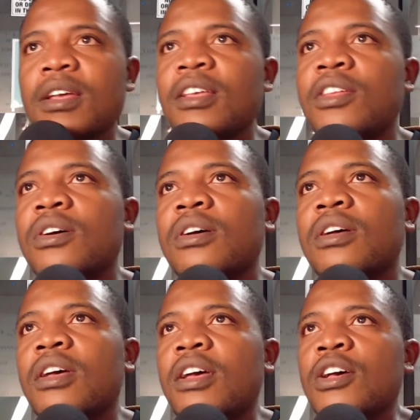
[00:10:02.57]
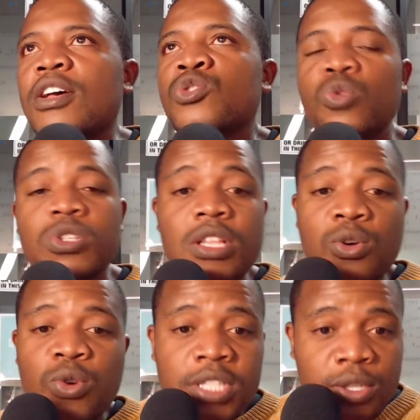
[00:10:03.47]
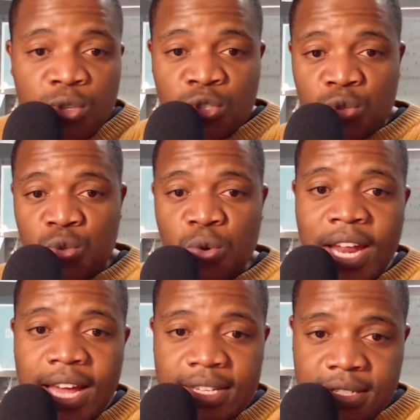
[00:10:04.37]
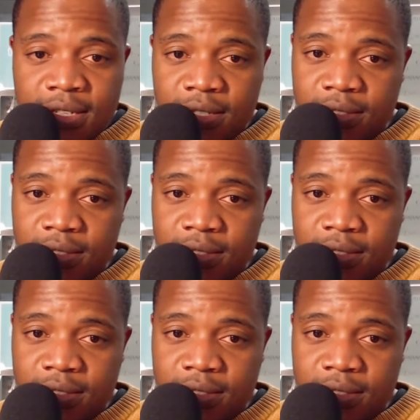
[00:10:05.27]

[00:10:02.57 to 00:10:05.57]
you know. So those are the questions that you should do last.